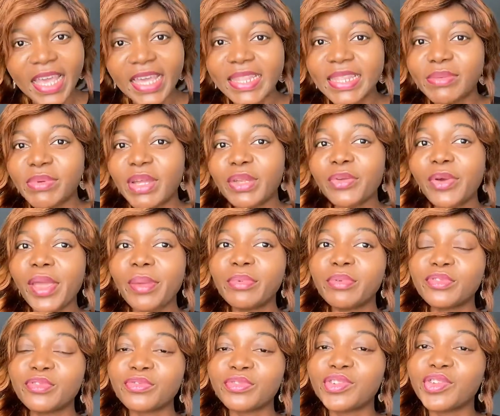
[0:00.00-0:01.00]
They were not
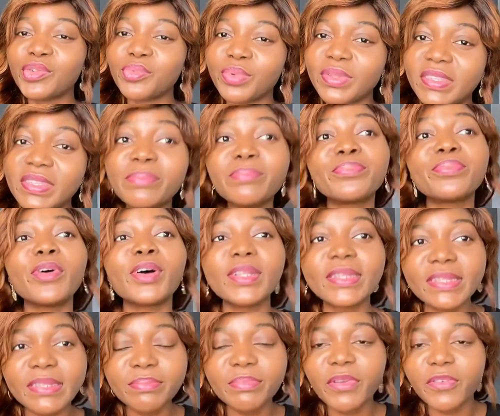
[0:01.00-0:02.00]
able to deal with it.
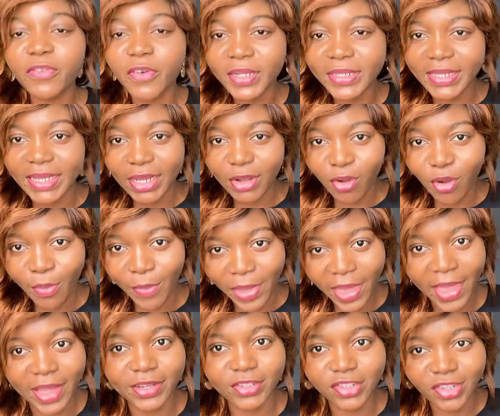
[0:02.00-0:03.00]
But before they come
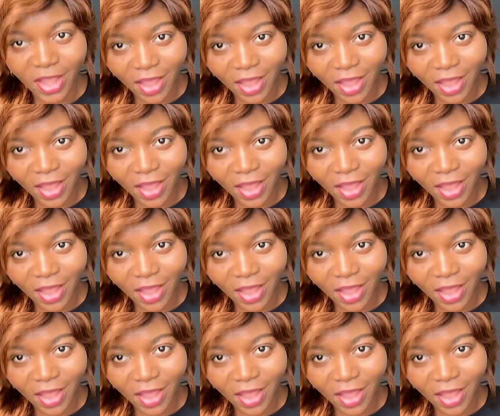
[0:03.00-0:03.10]
here,